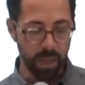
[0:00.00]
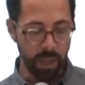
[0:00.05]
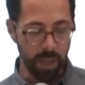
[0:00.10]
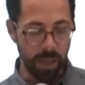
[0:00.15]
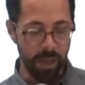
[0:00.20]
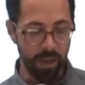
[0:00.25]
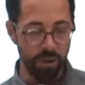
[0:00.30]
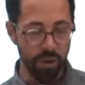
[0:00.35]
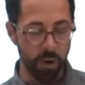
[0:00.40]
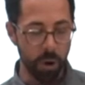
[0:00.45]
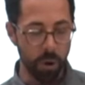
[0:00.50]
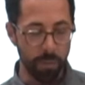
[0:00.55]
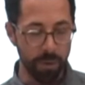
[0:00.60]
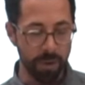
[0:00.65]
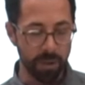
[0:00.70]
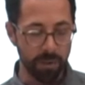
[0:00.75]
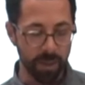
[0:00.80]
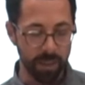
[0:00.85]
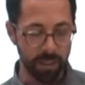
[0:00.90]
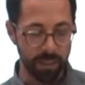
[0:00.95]
And
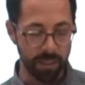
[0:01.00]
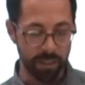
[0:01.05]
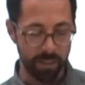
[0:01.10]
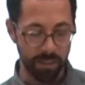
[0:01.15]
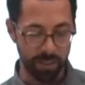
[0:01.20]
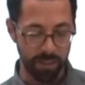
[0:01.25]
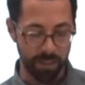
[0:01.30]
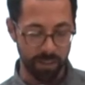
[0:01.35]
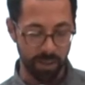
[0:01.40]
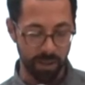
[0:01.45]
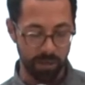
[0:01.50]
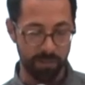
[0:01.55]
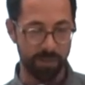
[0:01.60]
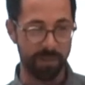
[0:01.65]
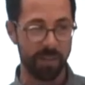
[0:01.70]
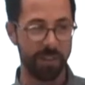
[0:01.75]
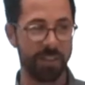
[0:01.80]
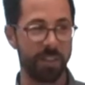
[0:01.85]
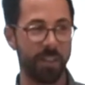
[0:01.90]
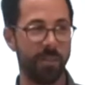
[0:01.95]
nobody likes to
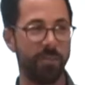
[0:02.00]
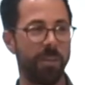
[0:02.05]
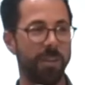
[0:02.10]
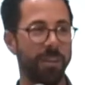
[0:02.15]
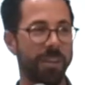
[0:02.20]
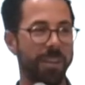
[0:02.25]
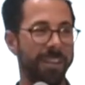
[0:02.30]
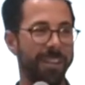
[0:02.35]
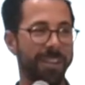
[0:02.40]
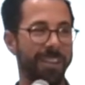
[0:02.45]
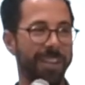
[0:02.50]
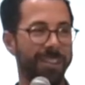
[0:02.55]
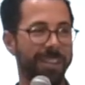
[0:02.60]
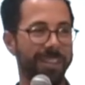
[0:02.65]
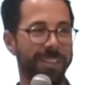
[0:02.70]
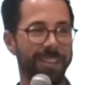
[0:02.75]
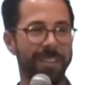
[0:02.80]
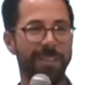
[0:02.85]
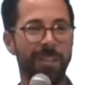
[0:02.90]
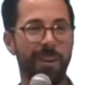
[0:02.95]
suffer. Does anyone here like
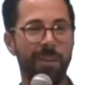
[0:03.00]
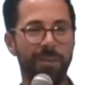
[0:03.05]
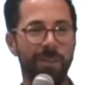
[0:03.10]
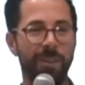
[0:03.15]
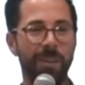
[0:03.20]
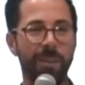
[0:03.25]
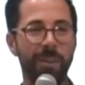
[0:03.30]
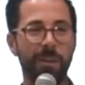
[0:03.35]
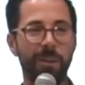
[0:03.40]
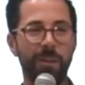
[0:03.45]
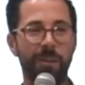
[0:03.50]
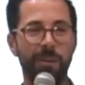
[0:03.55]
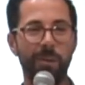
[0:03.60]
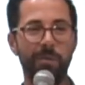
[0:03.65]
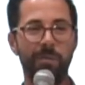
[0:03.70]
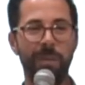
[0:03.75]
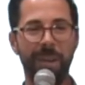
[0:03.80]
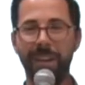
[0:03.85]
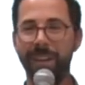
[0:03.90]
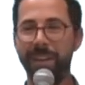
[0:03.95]
to suffer and go
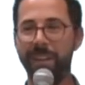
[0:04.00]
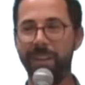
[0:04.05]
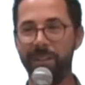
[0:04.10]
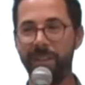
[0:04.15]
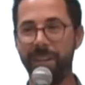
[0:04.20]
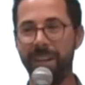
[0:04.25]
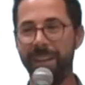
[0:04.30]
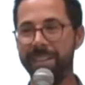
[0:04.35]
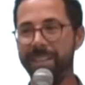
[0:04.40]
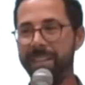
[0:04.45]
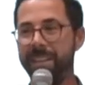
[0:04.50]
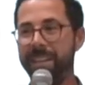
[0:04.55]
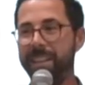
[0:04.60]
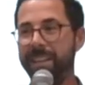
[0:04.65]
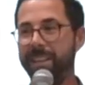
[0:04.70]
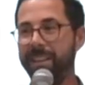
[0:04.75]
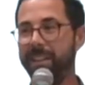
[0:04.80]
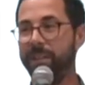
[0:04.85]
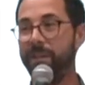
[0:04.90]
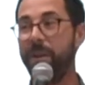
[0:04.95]
through pain and tragedy?
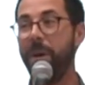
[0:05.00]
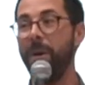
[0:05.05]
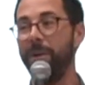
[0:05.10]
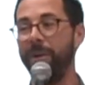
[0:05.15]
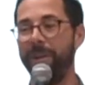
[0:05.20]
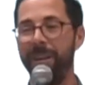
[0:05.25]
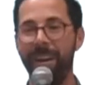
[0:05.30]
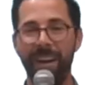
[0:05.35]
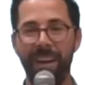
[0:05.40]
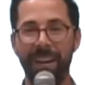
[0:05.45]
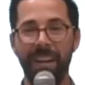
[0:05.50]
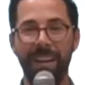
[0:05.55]
No,